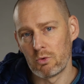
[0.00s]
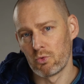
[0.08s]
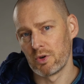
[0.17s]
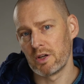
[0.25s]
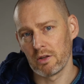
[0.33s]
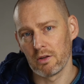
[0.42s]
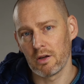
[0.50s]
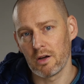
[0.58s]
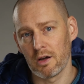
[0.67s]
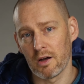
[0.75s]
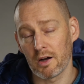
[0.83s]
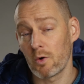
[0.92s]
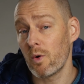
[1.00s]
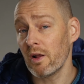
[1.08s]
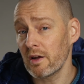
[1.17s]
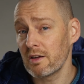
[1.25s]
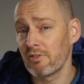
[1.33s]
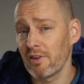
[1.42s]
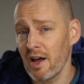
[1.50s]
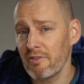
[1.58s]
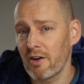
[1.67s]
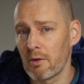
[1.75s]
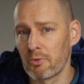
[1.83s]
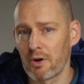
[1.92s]
real quality of life
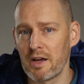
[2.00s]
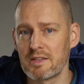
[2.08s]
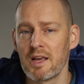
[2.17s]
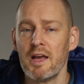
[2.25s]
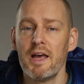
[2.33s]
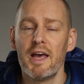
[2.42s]
upgrades.